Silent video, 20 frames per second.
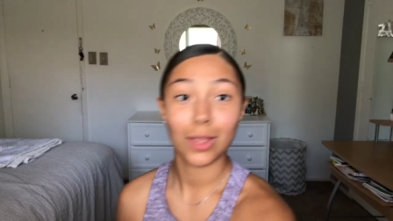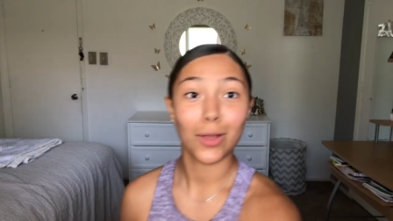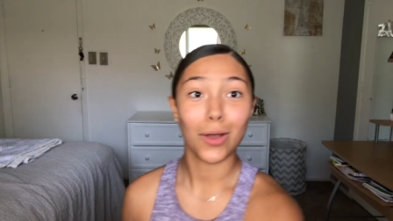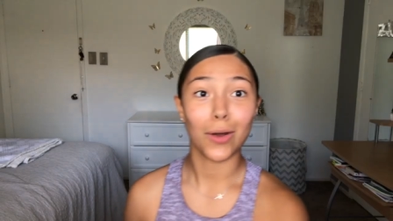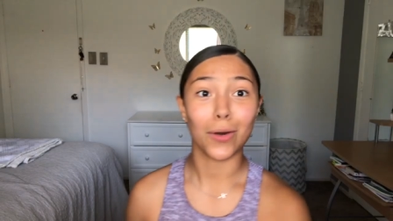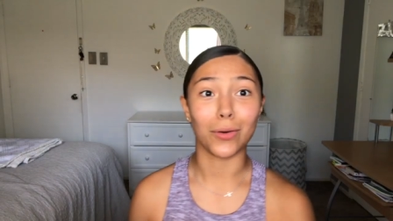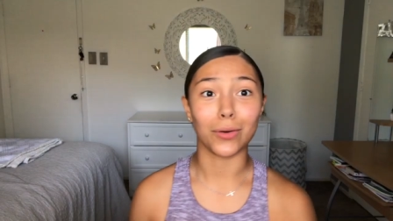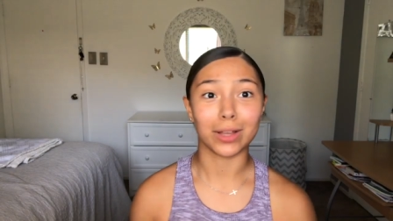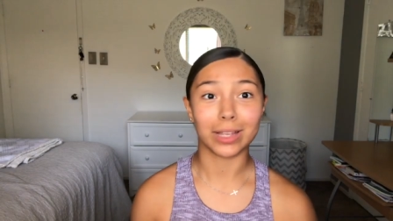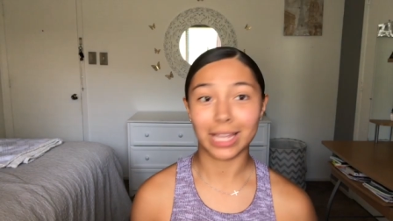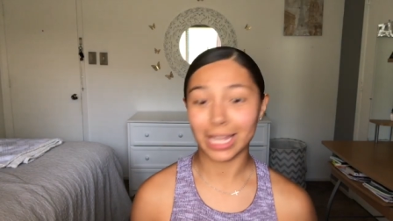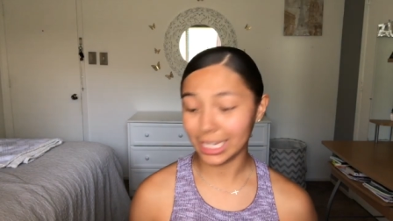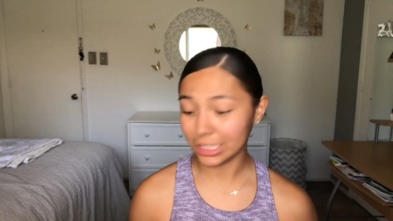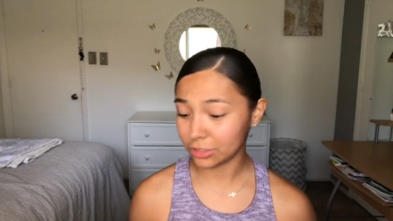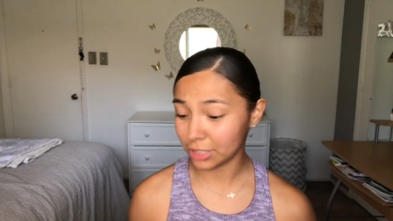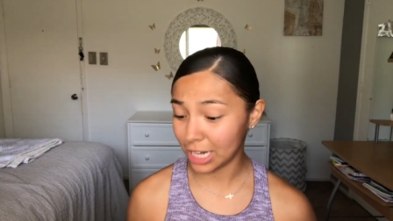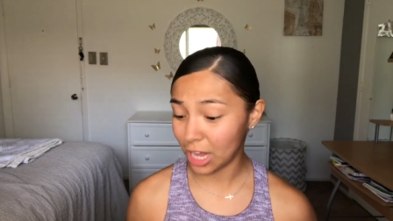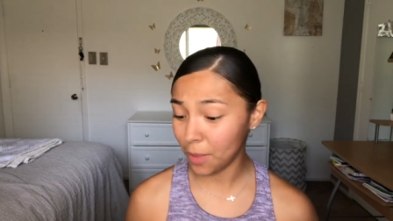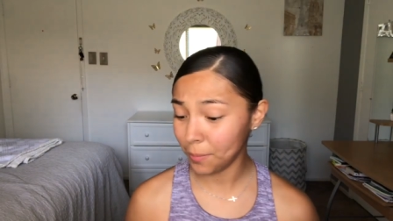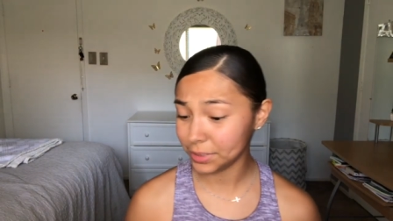Okay,
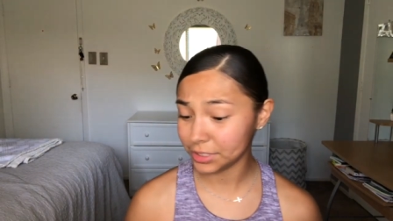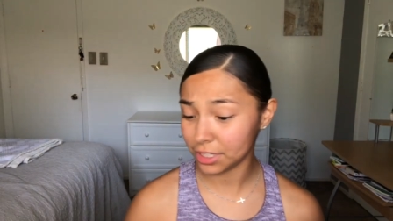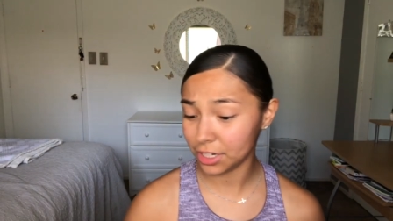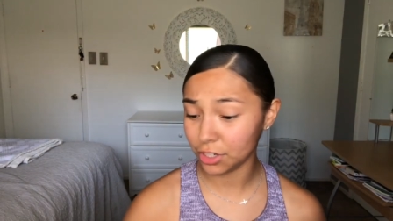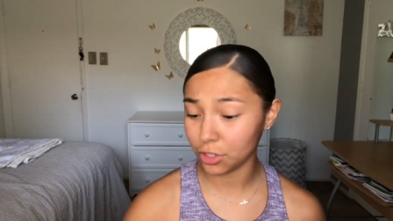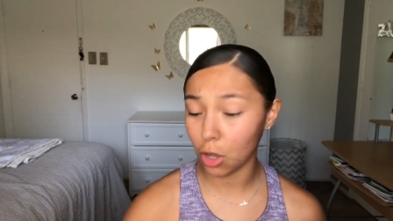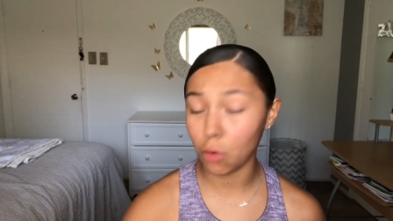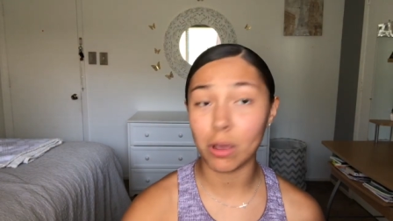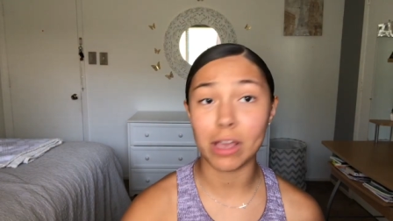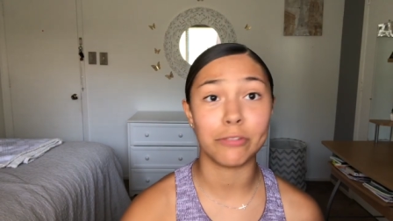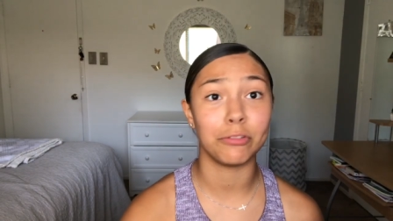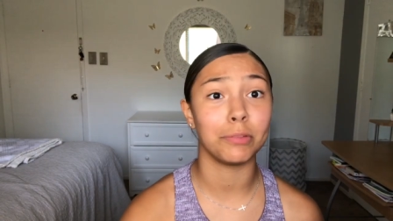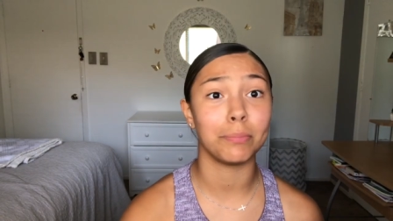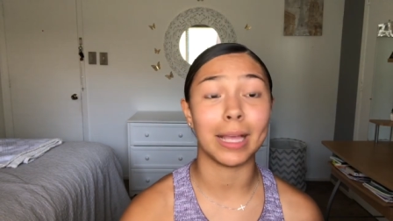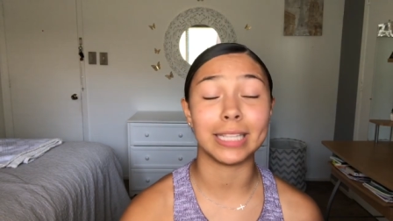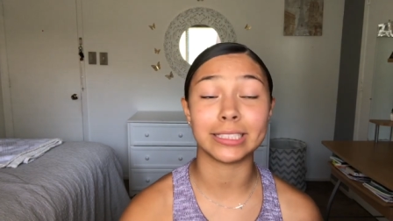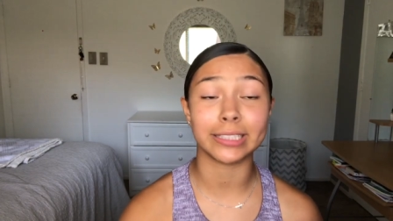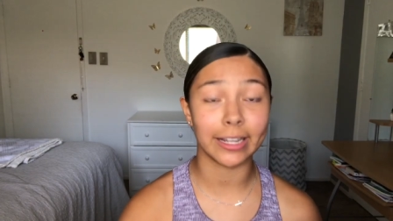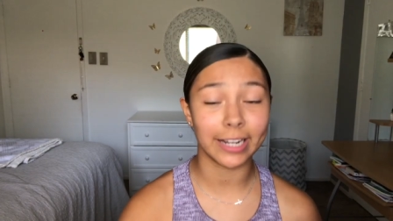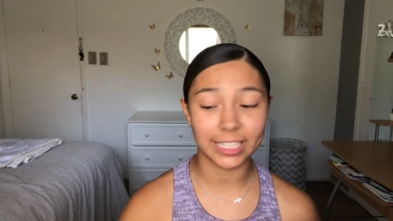so now I'm just gonna go in with my
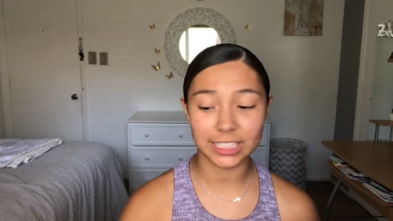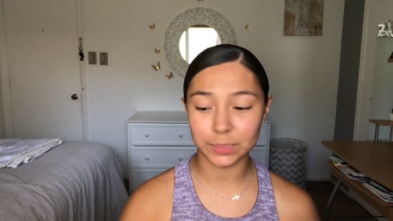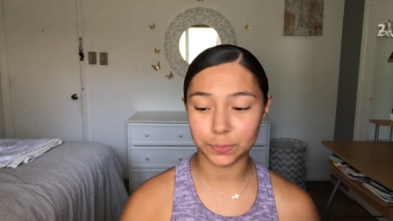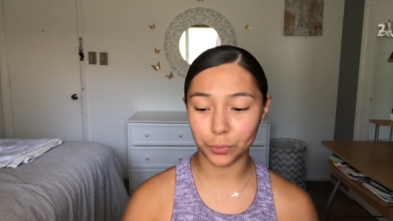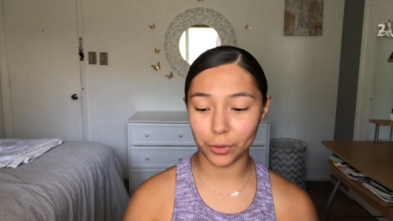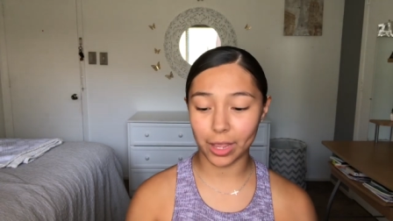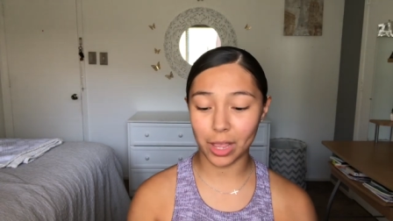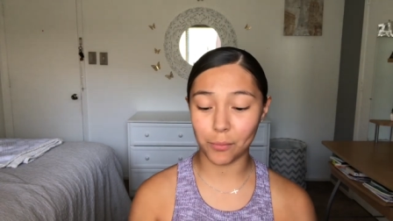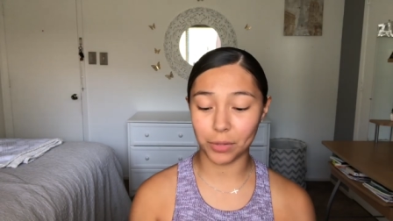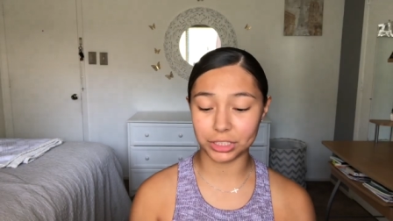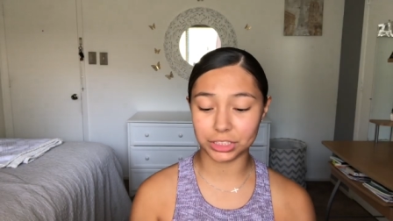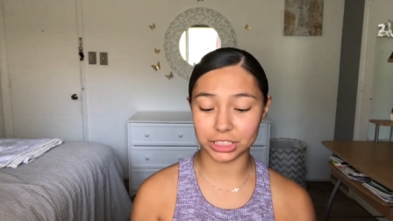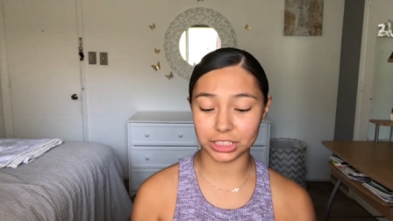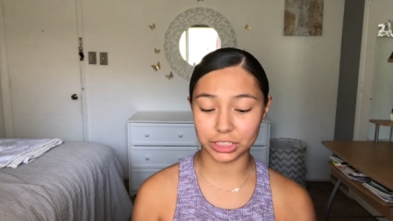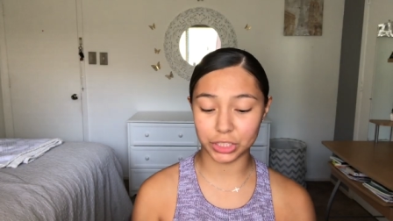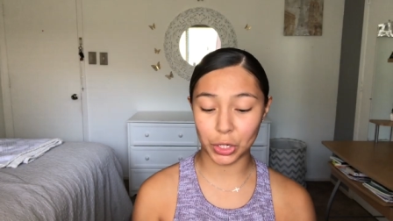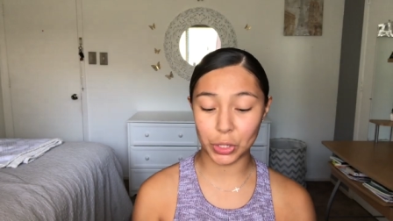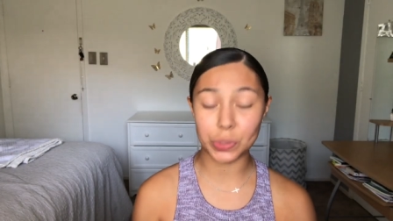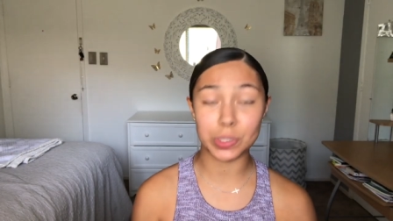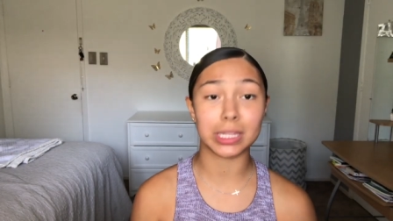setting spray, which is
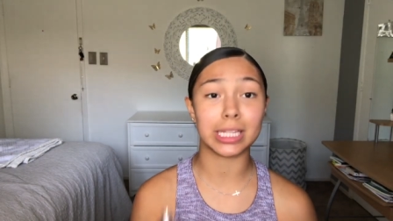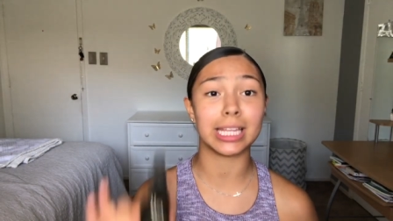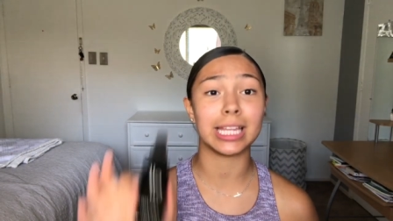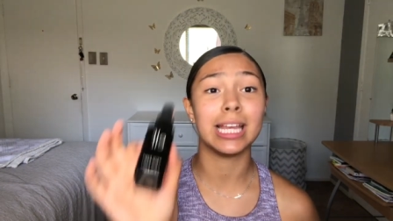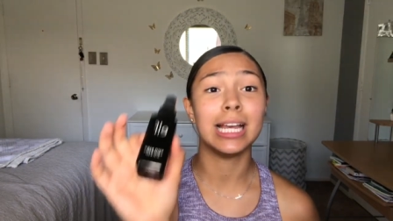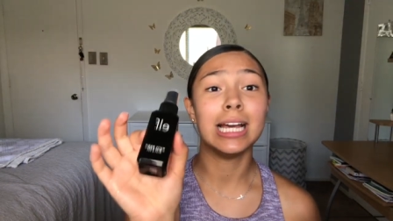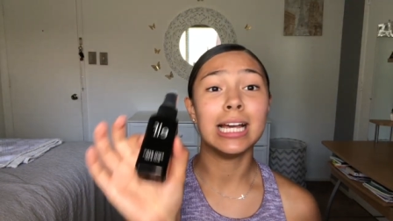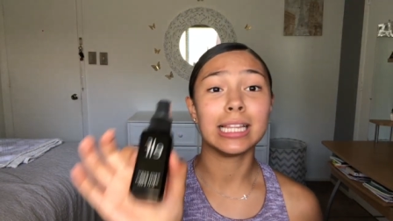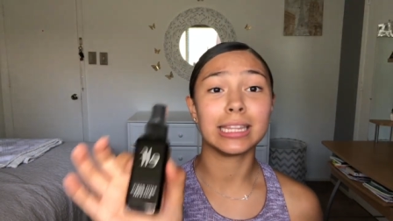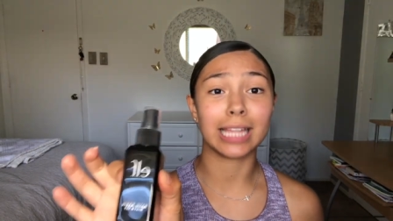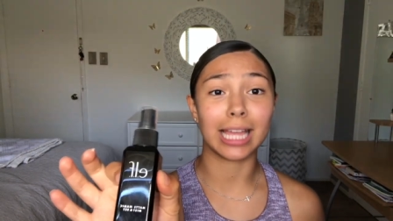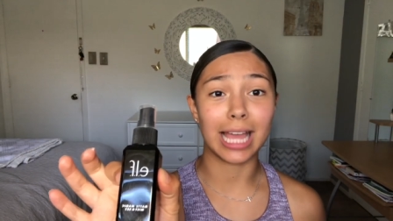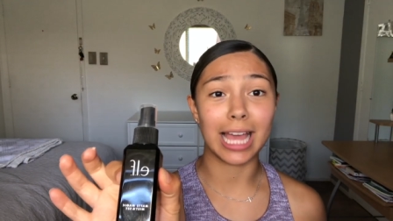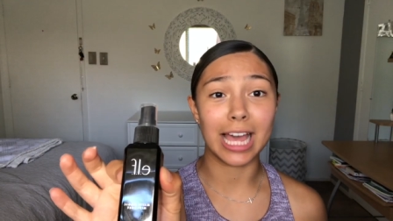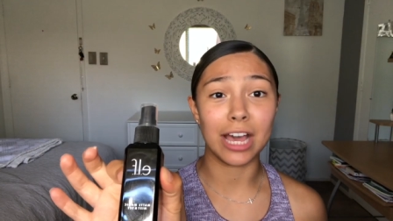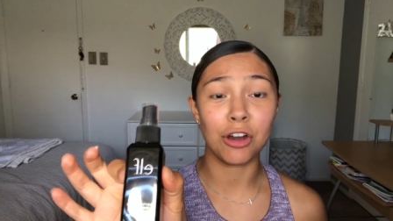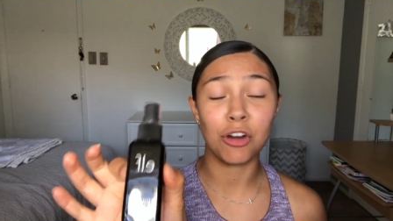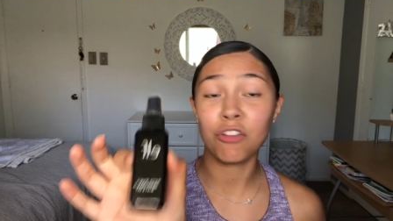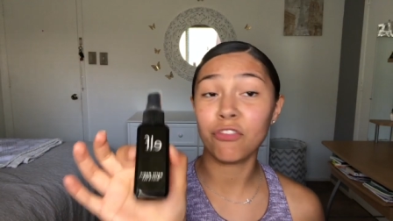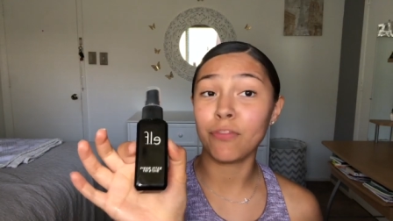currently the
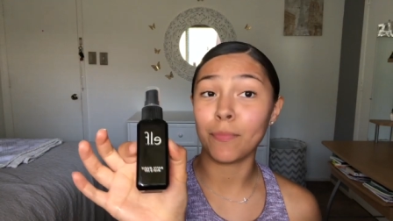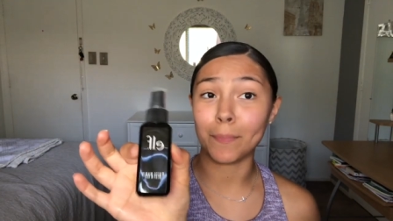e.l.f.